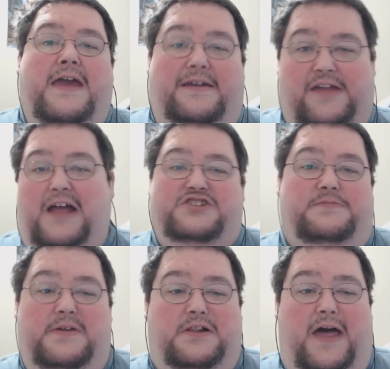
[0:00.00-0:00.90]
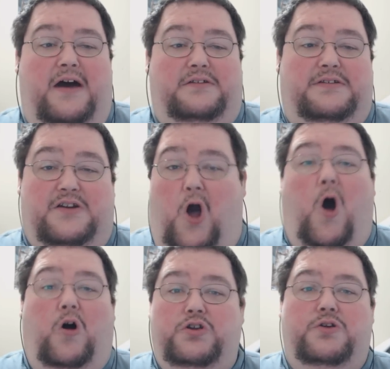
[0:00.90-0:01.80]
is I should be allowed to
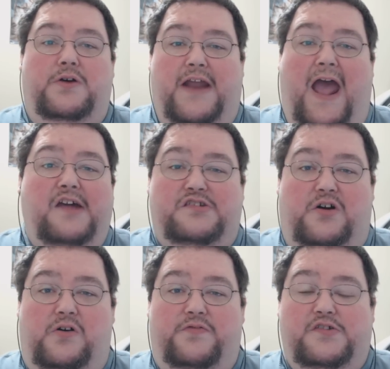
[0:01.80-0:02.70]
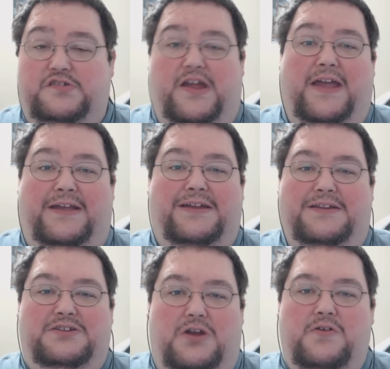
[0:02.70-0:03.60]
call you an asshole for saying it
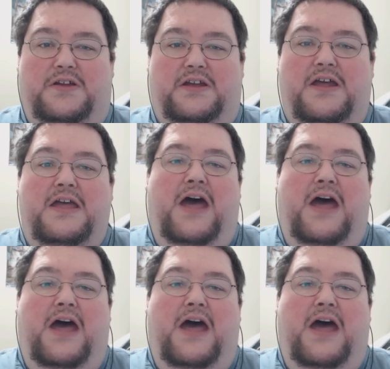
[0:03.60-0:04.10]
and doing it.